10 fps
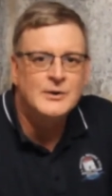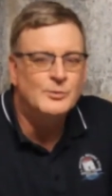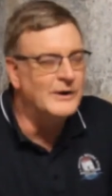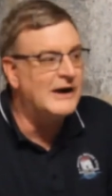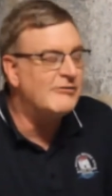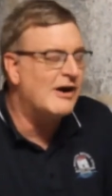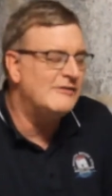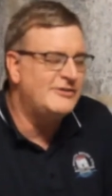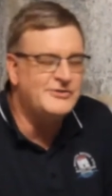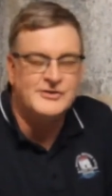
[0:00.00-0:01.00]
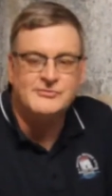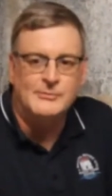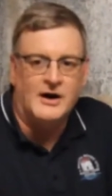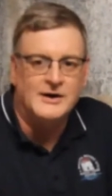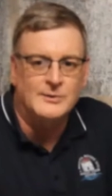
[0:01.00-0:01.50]
Whenever I visited
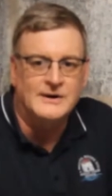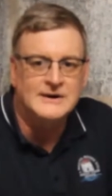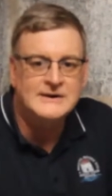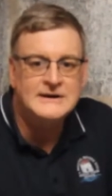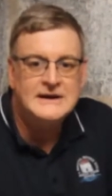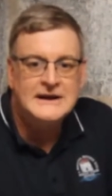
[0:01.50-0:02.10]
from Ottawa